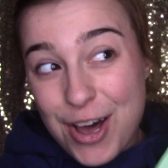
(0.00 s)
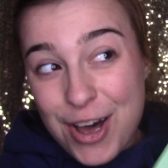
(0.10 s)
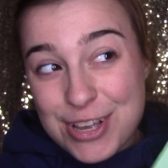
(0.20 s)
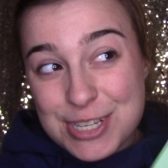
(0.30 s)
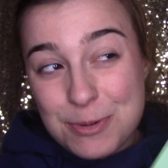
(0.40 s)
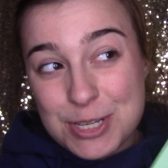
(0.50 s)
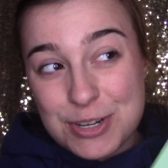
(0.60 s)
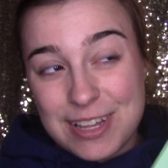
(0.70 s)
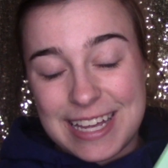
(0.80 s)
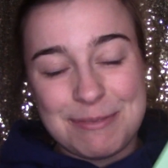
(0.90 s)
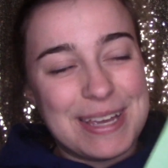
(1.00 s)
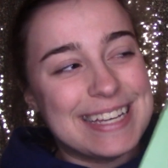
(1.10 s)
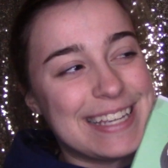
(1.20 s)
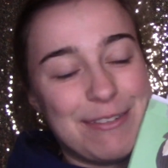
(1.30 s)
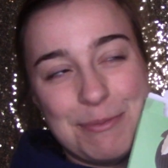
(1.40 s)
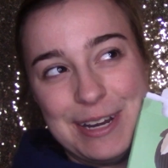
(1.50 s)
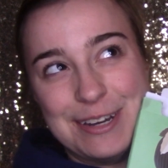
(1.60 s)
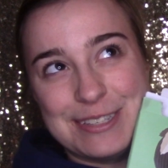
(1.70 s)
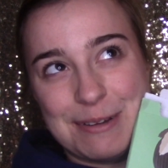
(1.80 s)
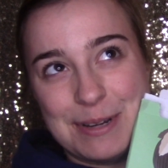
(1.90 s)
also Australian, because everybody
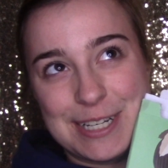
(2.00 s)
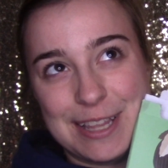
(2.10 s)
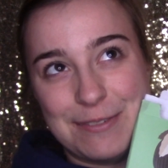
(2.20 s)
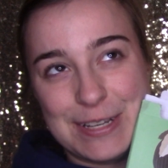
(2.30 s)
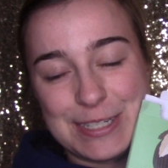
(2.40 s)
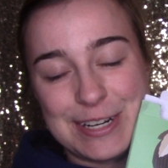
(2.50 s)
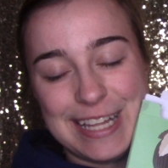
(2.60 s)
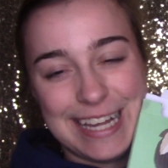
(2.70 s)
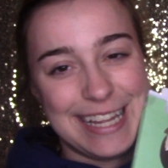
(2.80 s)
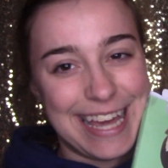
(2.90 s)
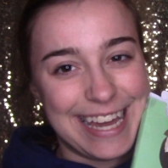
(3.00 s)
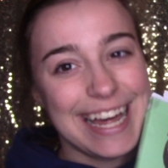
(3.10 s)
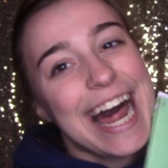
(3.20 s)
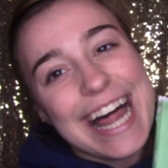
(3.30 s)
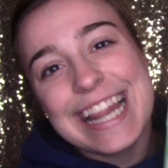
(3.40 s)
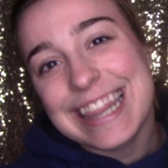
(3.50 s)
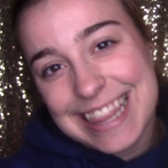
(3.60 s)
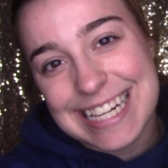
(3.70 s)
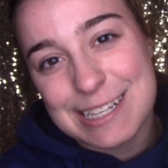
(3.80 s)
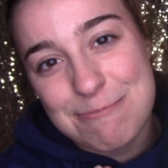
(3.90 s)
knows how much I love Australia. Like,
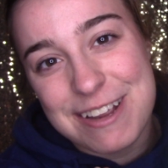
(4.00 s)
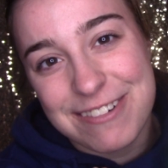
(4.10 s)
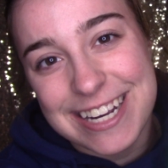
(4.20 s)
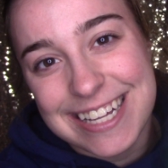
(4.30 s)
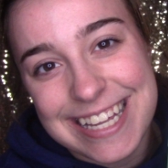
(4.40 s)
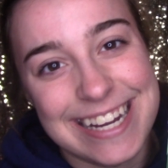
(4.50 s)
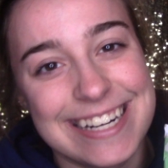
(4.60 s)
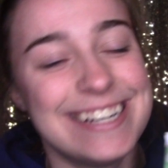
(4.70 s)
let's be real here.